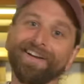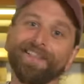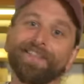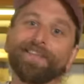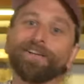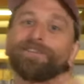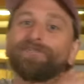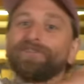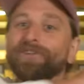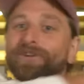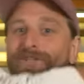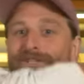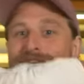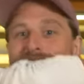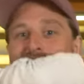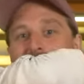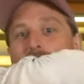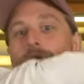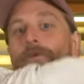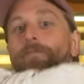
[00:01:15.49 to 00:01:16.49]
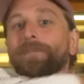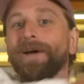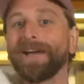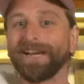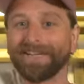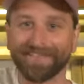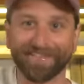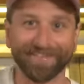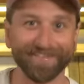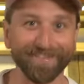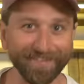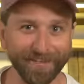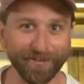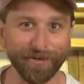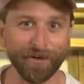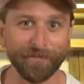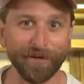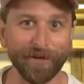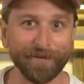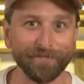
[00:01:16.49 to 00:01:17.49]
this feels like home base. You know
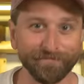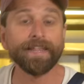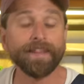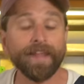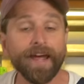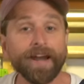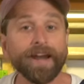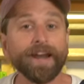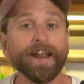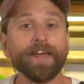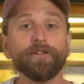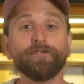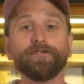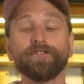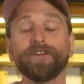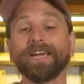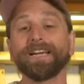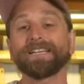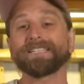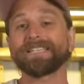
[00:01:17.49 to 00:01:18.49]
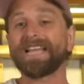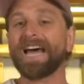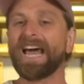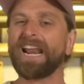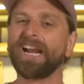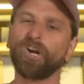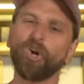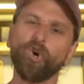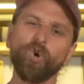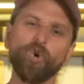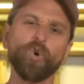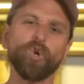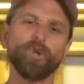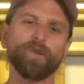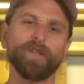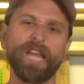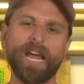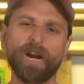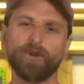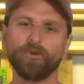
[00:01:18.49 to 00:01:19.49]
what I mean? Then another thing is a lot of
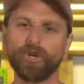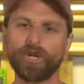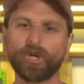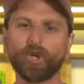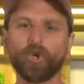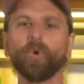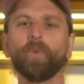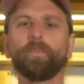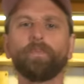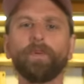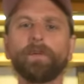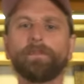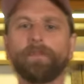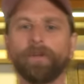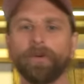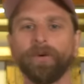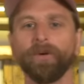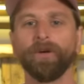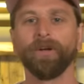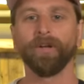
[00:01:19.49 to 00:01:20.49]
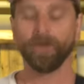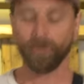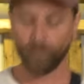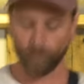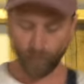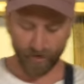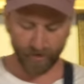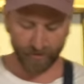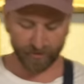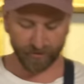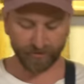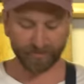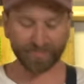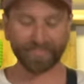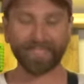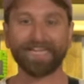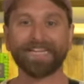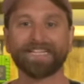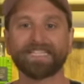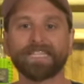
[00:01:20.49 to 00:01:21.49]
really cool people wear their
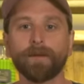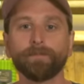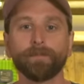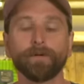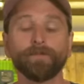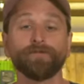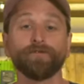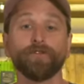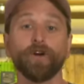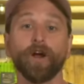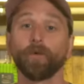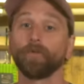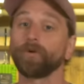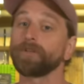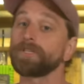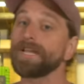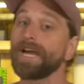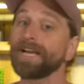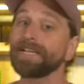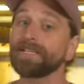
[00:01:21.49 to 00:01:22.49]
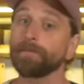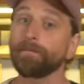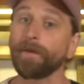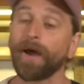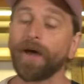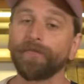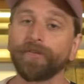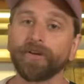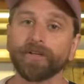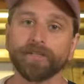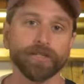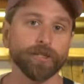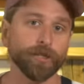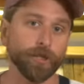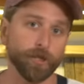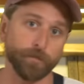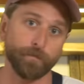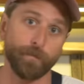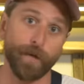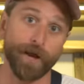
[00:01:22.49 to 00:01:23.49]
slings up in front. What's nice about this is
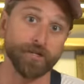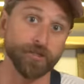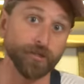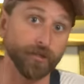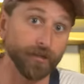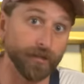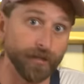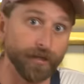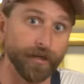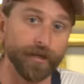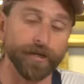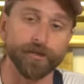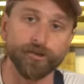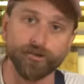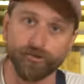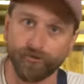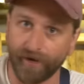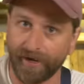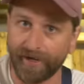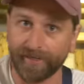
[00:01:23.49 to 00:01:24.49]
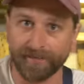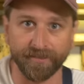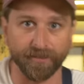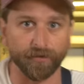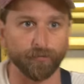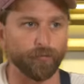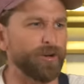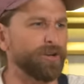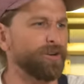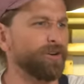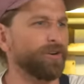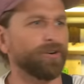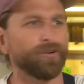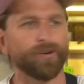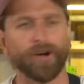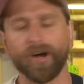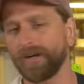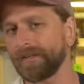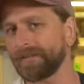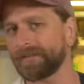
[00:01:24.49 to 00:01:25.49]
especially in transit, when you're
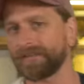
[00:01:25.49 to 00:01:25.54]
on